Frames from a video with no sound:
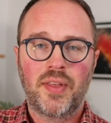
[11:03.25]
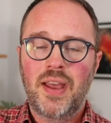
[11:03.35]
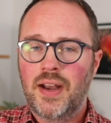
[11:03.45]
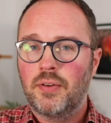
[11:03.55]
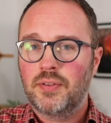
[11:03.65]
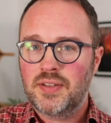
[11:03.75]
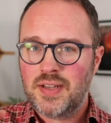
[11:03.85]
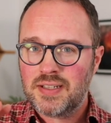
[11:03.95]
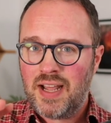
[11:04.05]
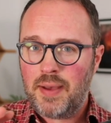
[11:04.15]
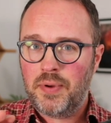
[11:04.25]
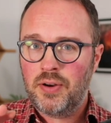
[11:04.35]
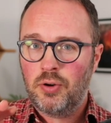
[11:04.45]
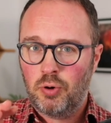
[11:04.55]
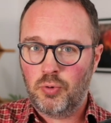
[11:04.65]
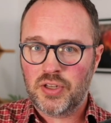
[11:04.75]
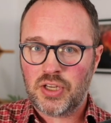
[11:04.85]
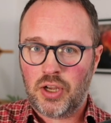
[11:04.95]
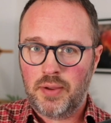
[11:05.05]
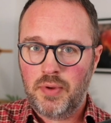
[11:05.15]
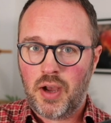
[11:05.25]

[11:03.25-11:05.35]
Now, this doesn't happen all the time.